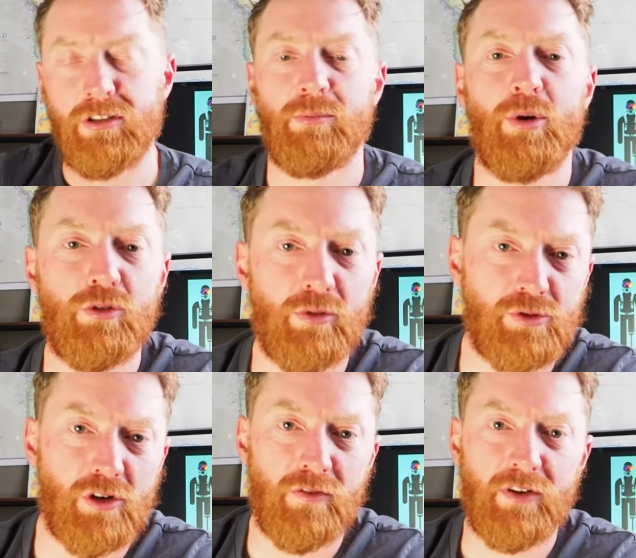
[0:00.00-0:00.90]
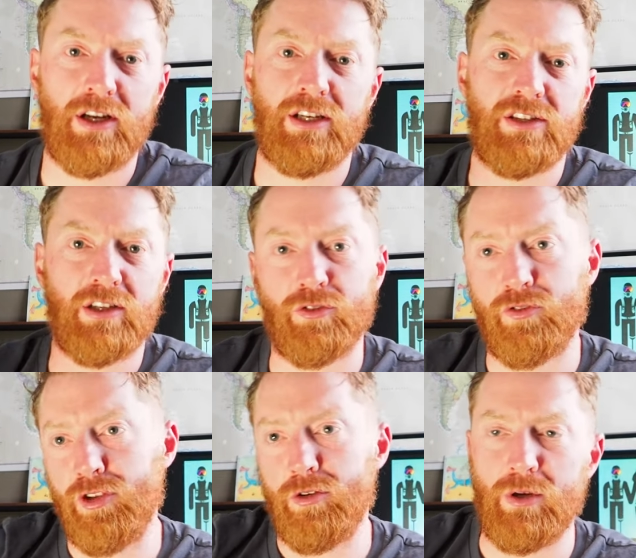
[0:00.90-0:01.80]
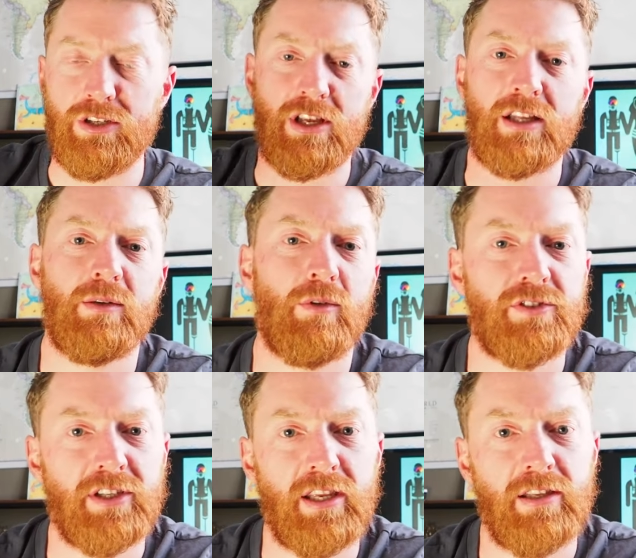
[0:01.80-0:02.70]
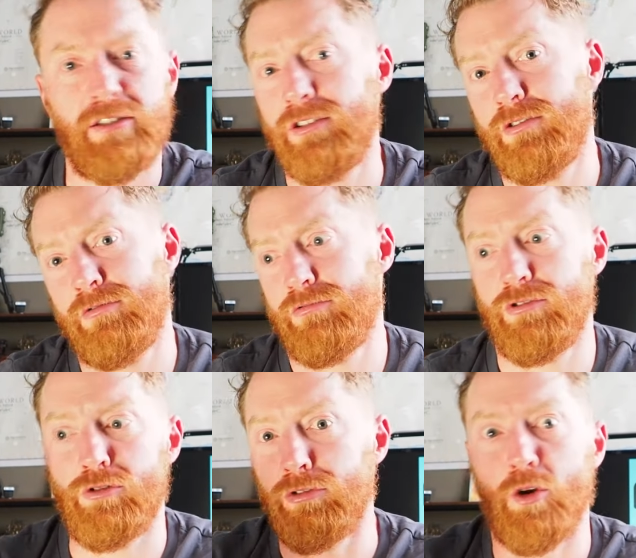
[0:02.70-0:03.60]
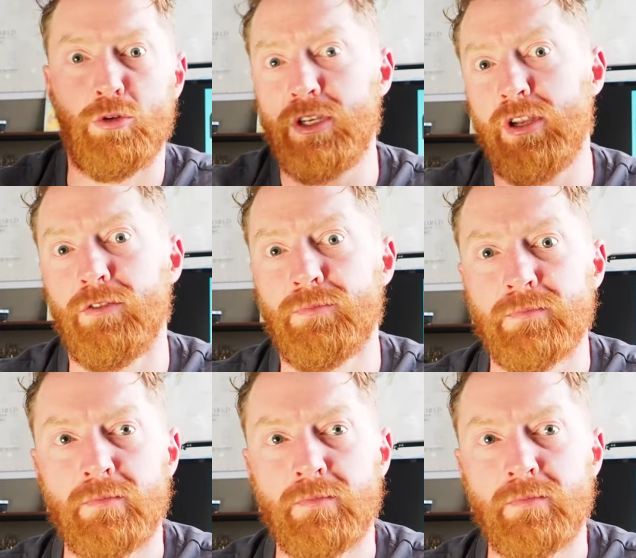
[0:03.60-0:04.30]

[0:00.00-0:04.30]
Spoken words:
boat comes over and he signals for you which side they want to get you loaded on.